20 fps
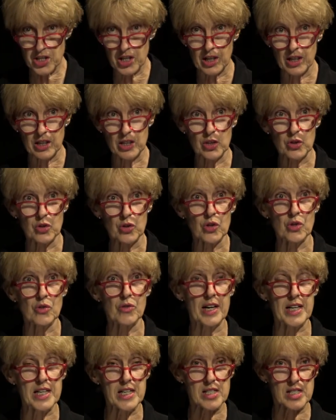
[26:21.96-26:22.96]
year, you're
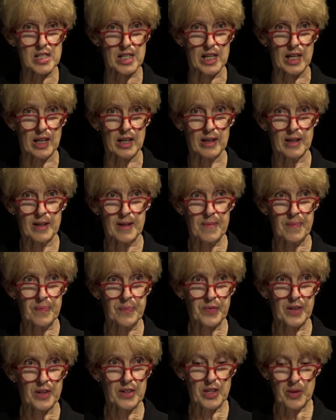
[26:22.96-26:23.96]
already seeing
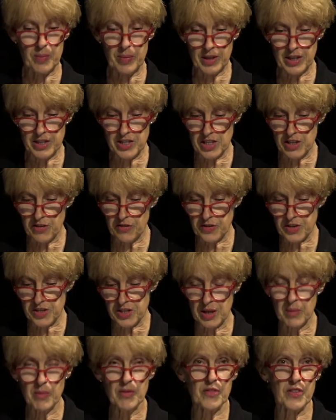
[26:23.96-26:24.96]
the ability for
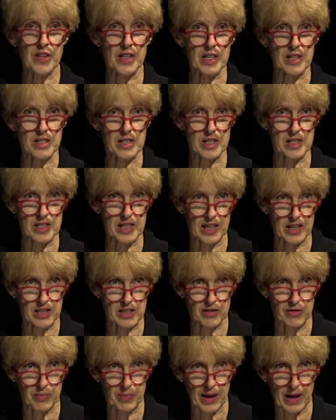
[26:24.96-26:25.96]
some of these
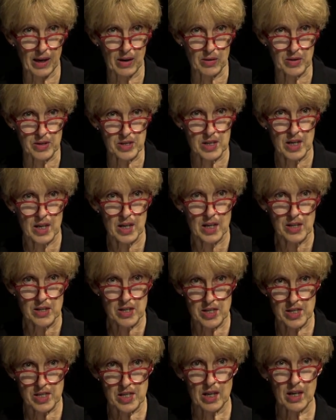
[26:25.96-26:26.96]
executive powers
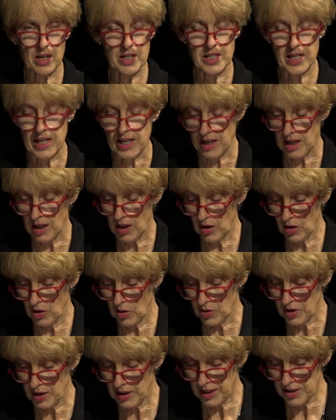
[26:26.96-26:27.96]
to start taking
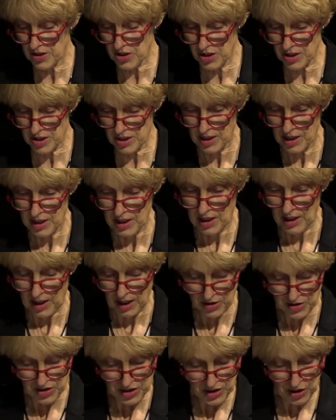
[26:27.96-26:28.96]
hold. And let's just,
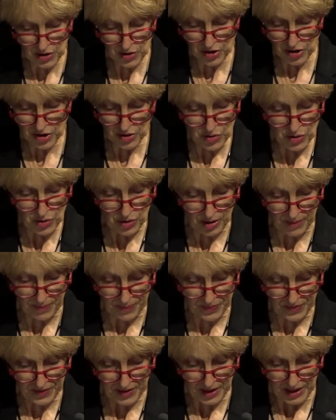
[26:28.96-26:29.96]
I'll just go through
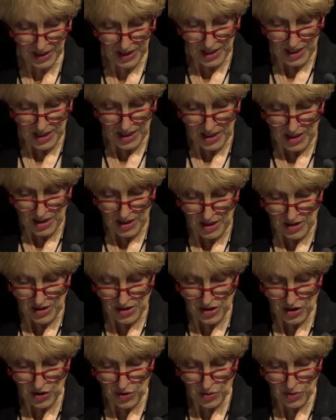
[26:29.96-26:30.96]
them.
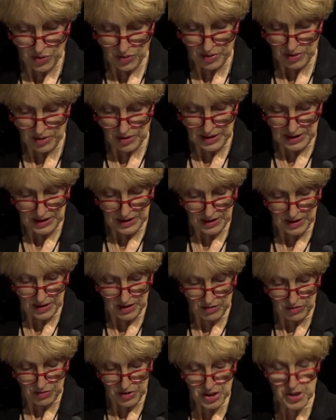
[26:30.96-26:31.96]
So,
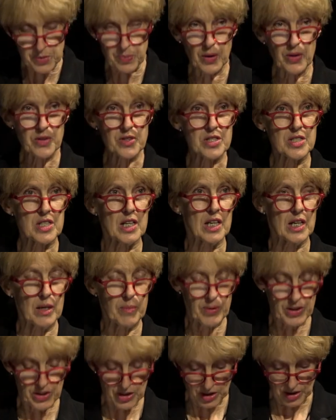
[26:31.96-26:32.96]
response
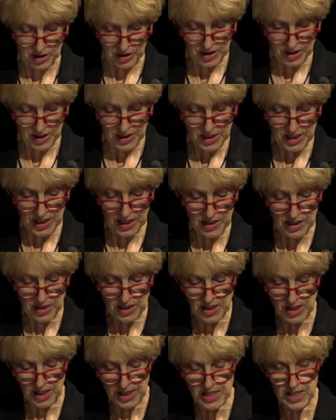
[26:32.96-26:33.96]
inhibition, as I said,
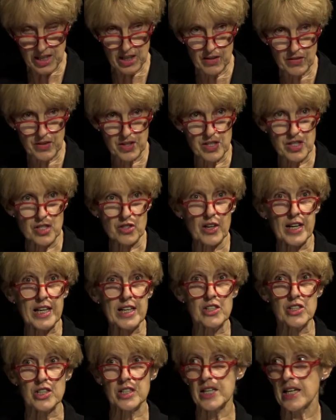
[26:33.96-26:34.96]
this idea of the
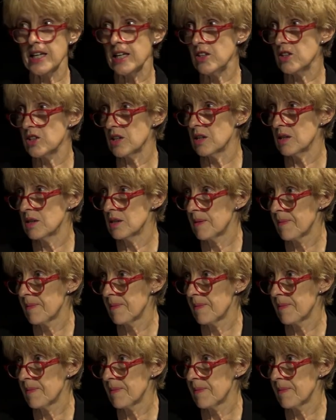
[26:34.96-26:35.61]
stranger danger.